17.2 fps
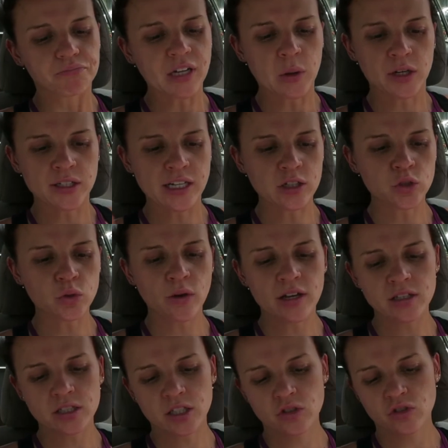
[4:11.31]
I worked out
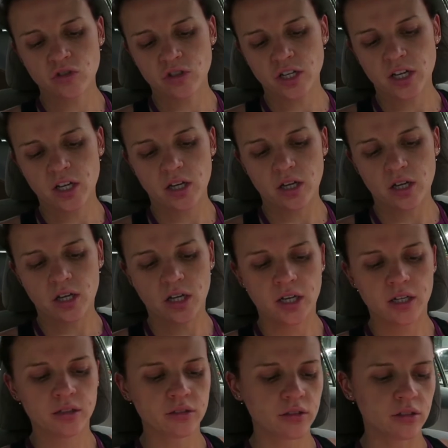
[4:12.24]
twice
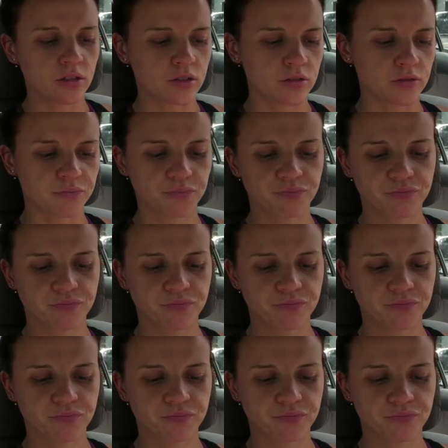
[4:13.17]
yesterday, you know,